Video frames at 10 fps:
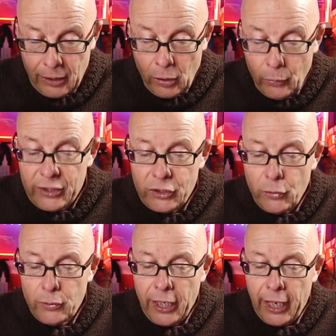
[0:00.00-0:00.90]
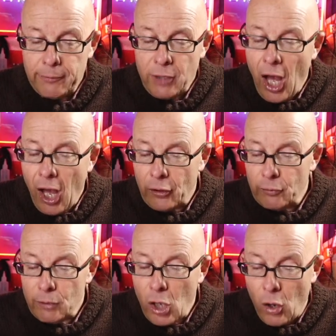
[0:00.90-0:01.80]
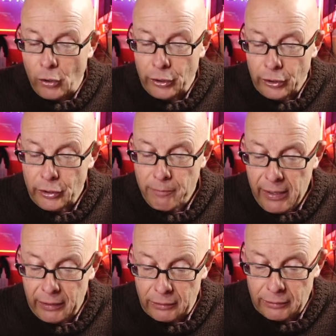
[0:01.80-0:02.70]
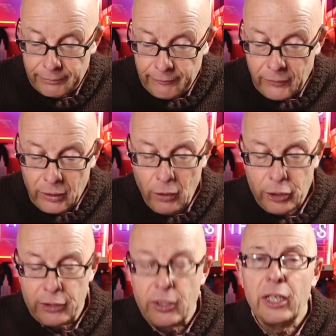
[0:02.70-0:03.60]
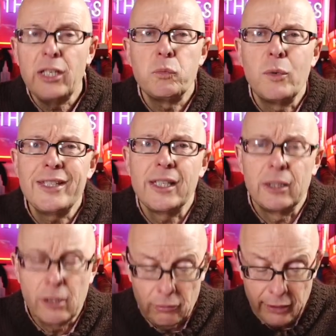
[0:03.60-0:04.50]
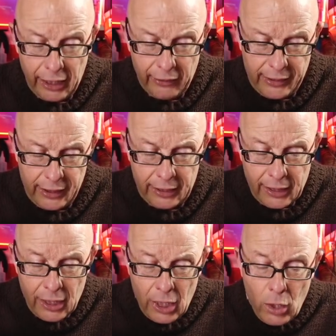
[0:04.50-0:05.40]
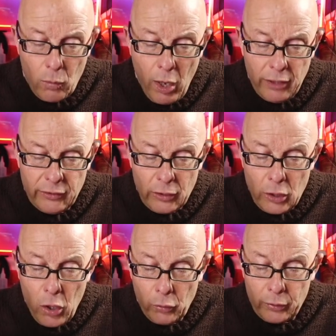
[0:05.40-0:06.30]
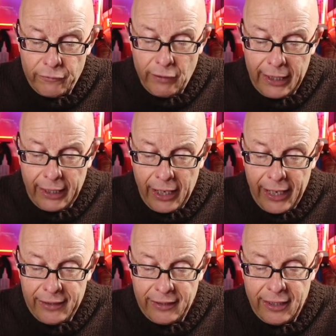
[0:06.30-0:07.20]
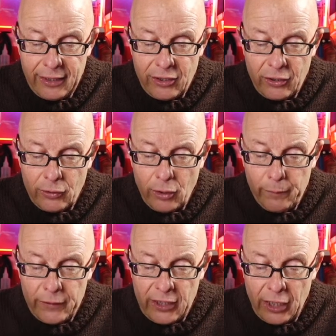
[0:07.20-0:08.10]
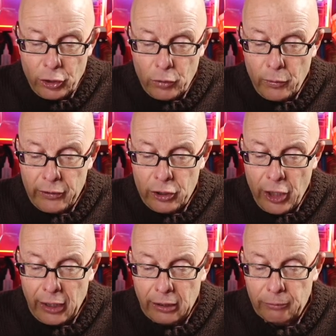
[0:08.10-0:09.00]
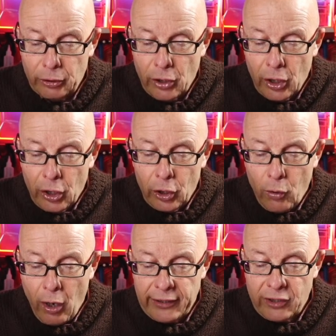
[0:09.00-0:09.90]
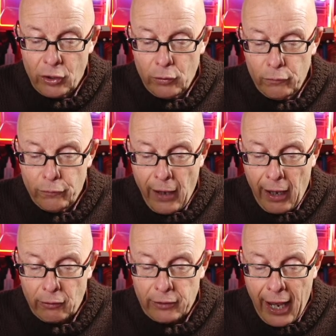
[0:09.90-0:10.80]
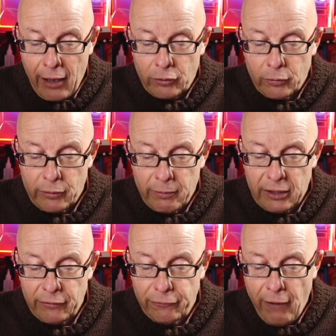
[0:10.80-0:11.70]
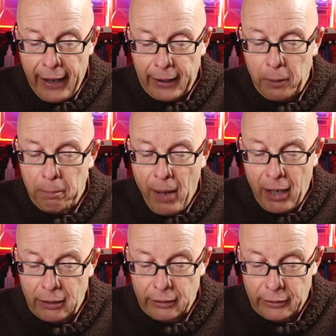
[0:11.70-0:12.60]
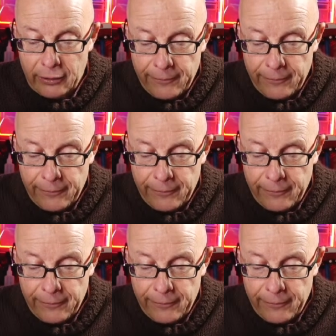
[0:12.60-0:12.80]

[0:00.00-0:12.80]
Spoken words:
We soon came to Hardham Lock and Mill. Gosh, he's whizzing along now, isn't he? Whilst the lock was filling, I entered into conversation with a gentleman who I soon found out was Mr. Frank Buckland.